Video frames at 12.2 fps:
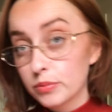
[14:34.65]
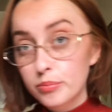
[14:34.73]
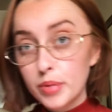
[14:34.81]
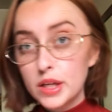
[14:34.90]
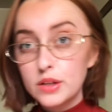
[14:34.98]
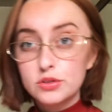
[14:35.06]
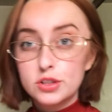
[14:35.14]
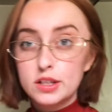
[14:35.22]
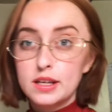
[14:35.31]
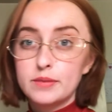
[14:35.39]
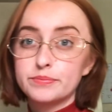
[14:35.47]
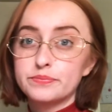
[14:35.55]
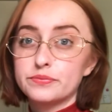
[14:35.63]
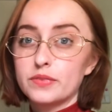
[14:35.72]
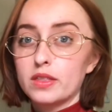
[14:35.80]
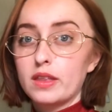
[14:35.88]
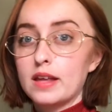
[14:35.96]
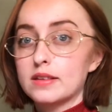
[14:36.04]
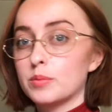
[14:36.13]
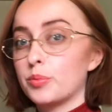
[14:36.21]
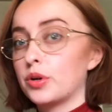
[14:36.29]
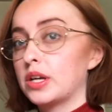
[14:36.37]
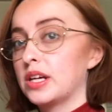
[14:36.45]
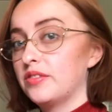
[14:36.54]
But usually that's a
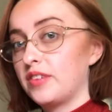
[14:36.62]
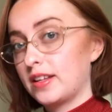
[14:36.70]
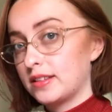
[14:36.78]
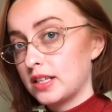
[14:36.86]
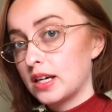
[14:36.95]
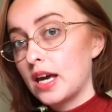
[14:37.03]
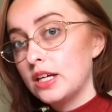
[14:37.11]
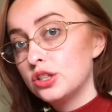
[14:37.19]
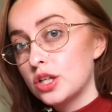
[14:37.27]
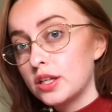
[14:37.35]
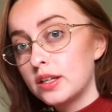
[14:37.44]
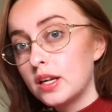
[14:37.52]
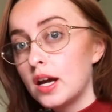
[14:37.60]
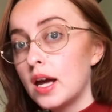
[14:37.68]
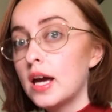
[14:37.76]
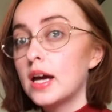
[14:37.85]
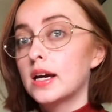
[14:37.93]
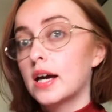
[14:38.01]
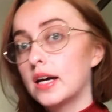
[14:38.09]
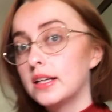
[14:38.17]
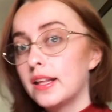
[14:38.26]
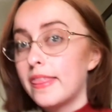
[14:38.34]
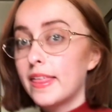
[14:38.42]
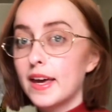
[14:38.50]
pretty fancy occasion kind
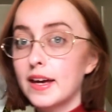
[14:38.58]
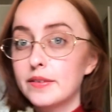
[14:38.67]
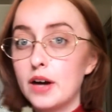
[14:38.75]
of thing.